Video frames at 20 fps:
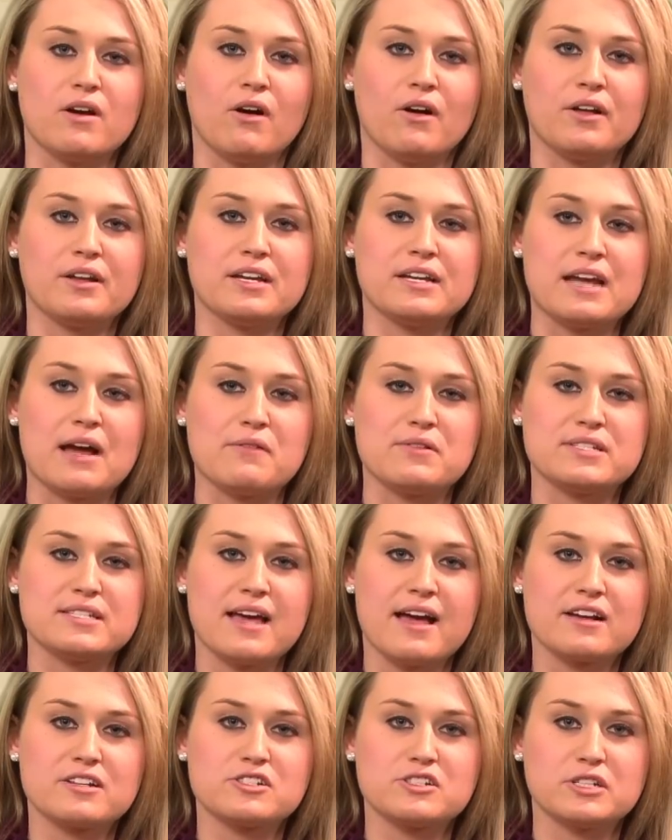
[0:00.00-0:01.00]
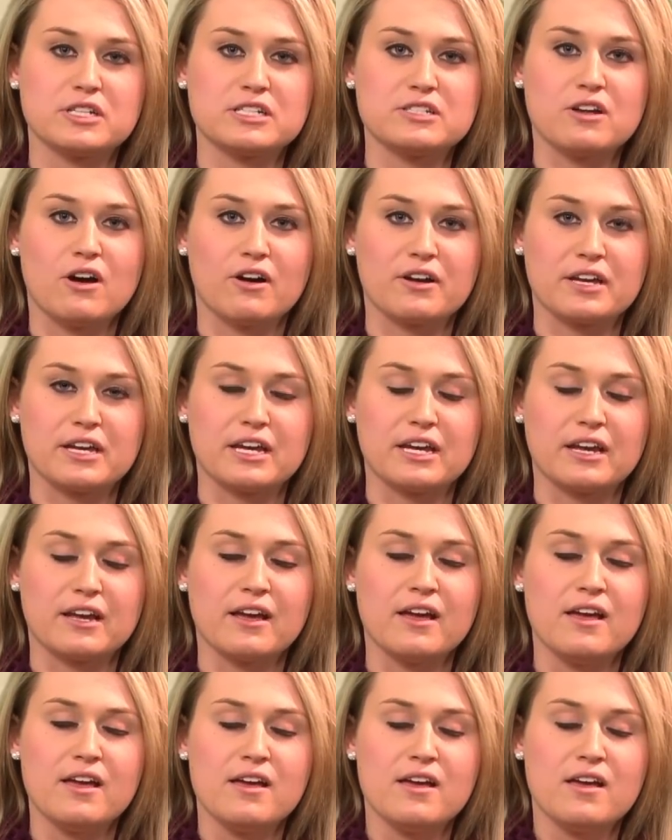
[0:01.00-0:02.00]
on, and I was actually talking
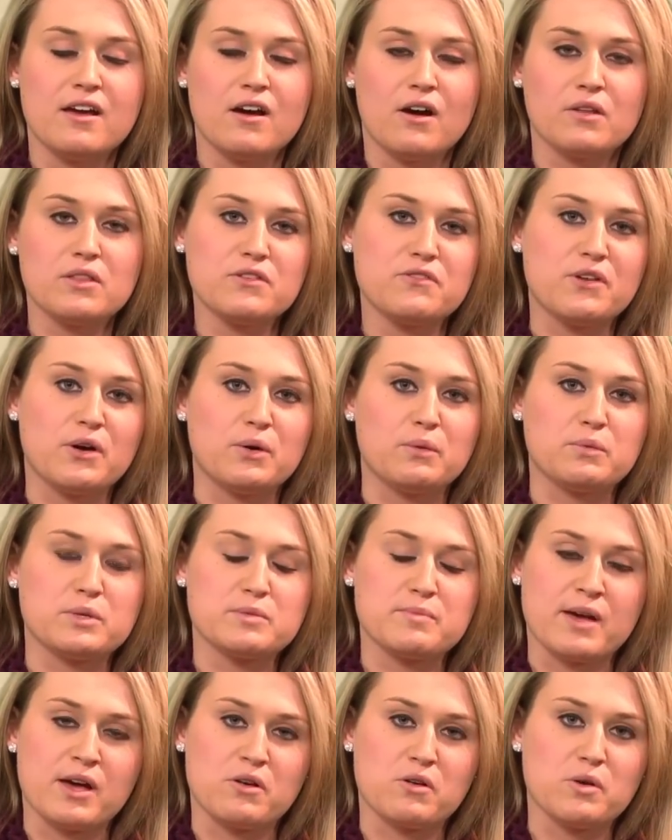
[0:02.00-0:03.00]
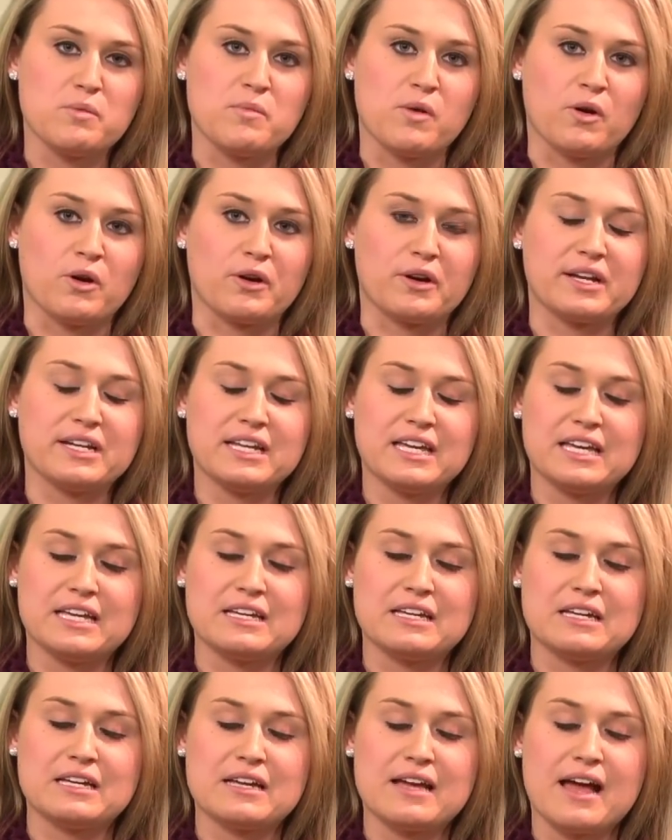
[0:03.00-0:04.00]
on the phone with my Uncle Mark, and
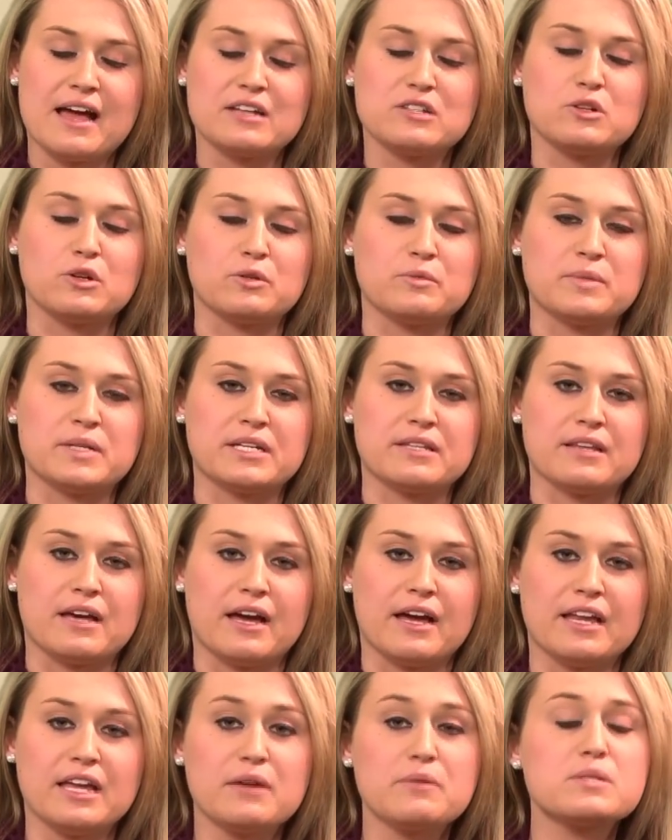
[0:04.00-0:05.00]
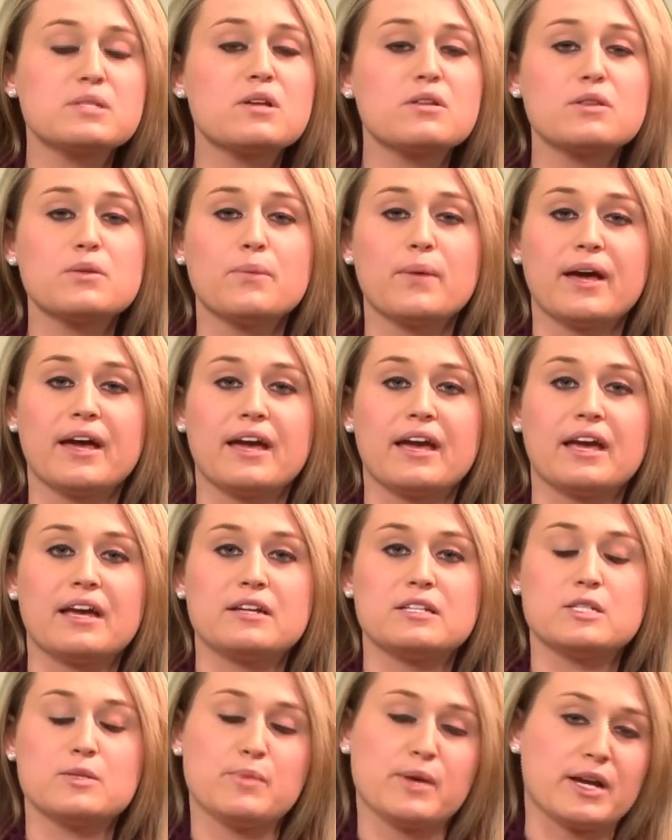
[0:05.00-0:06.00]
he had told me that he was on the
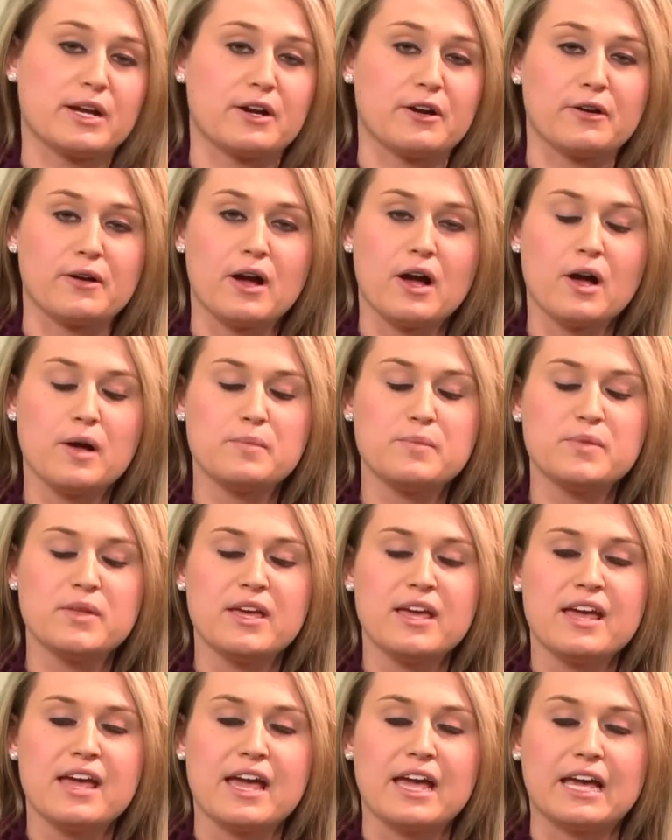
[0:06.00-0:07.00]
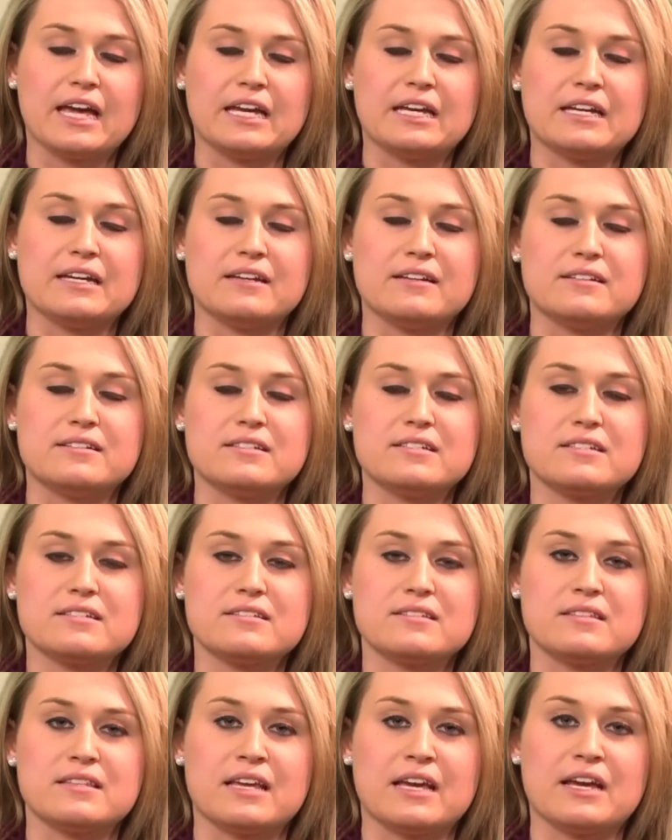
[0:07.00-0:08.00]
way to pick her up. And
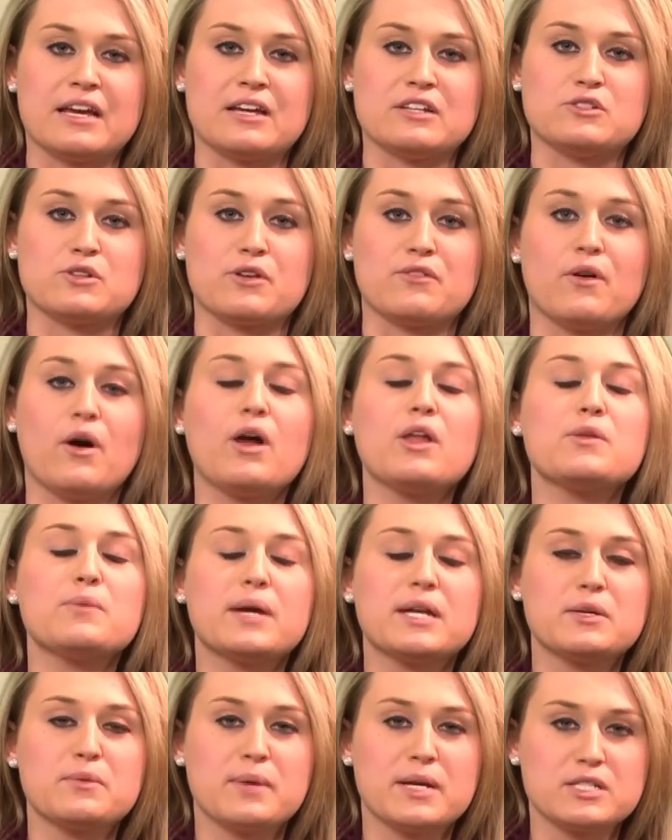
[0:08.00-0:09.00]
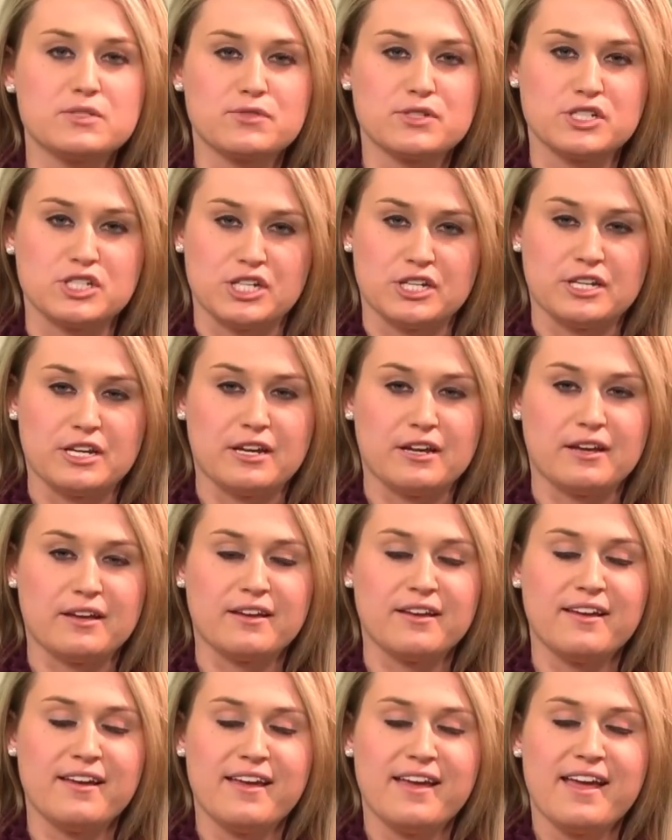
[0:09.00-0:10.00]
they had drove all the way to West
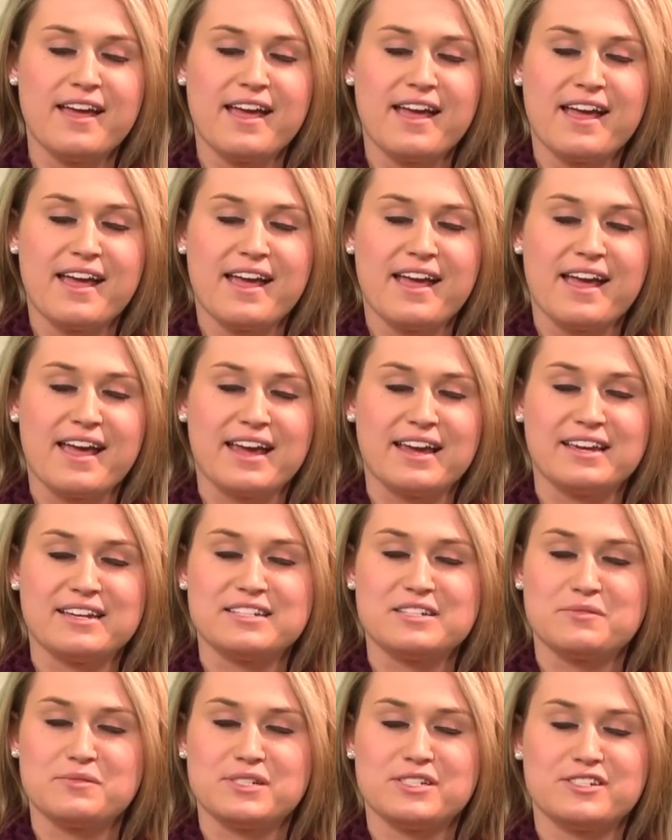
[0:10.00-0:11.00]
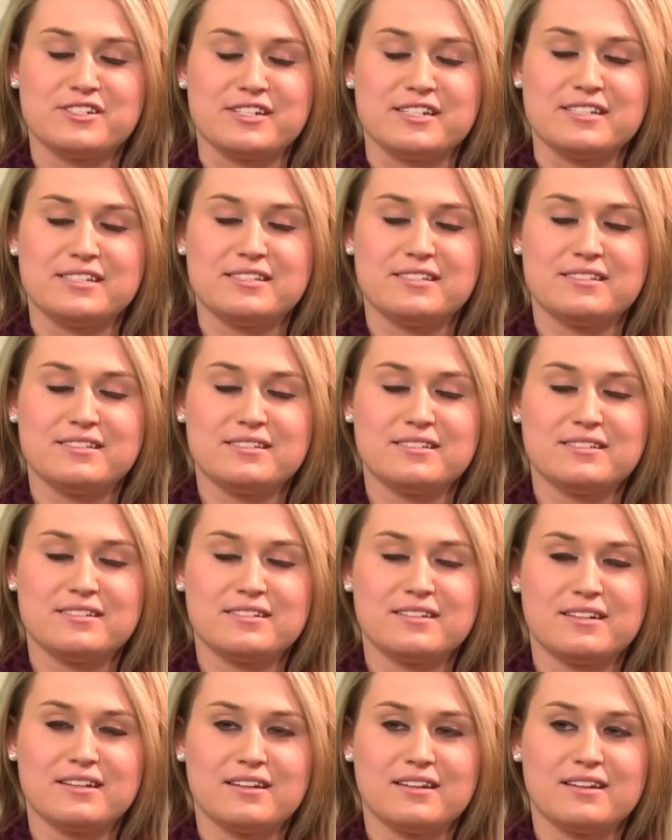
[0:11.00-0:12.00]
Virginia, and it was
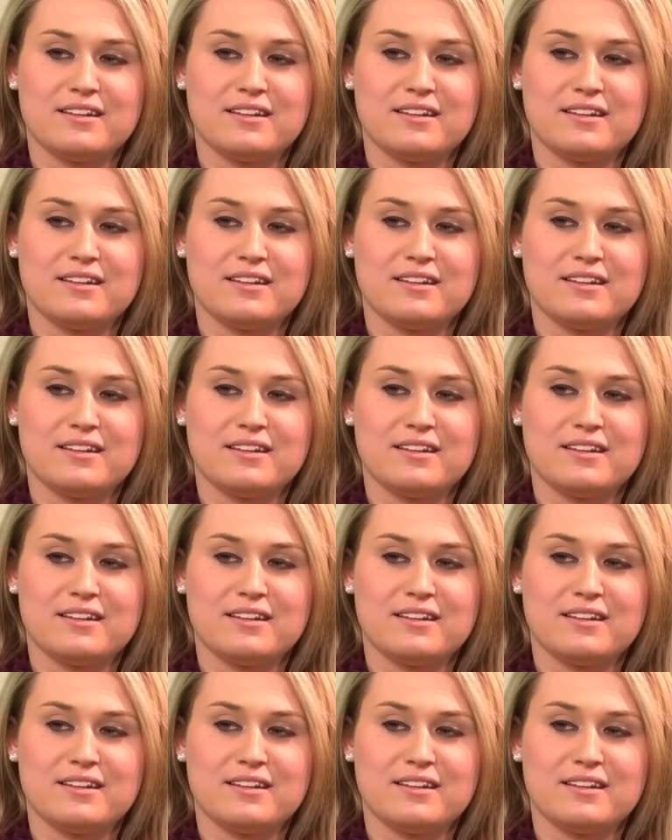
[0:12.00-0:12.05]
just